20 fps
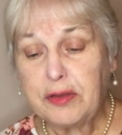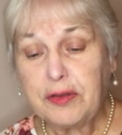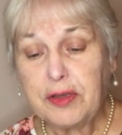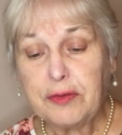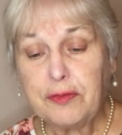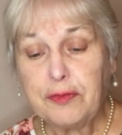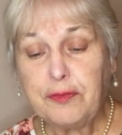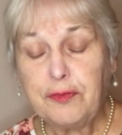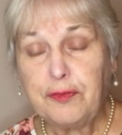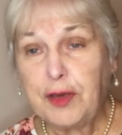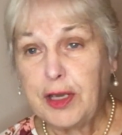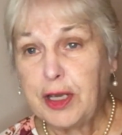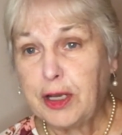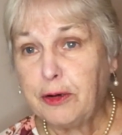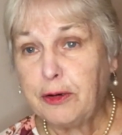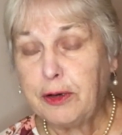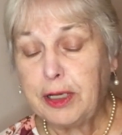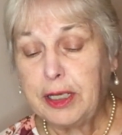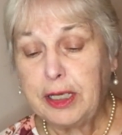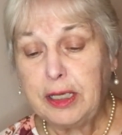of the
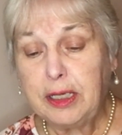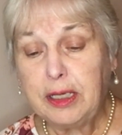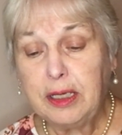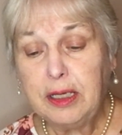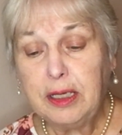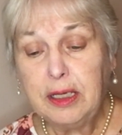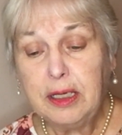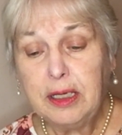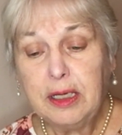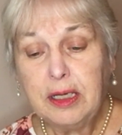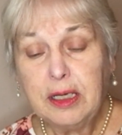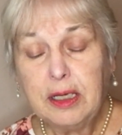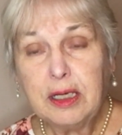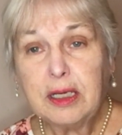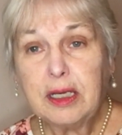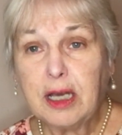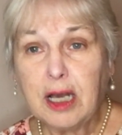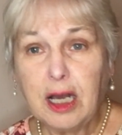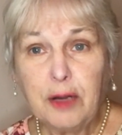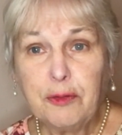very
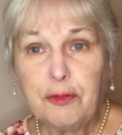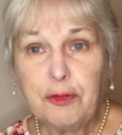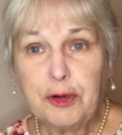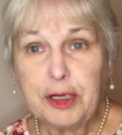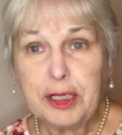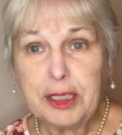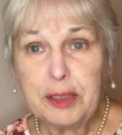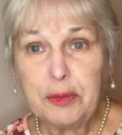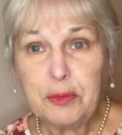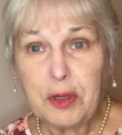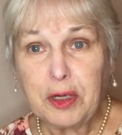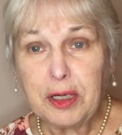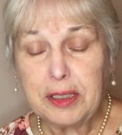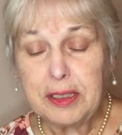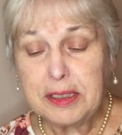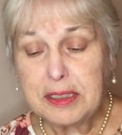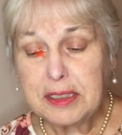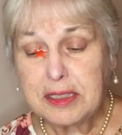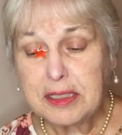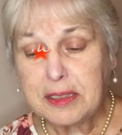comforting
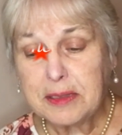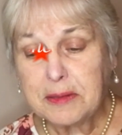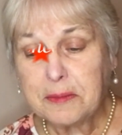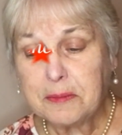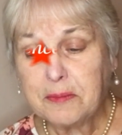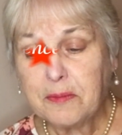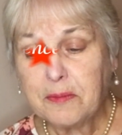ones.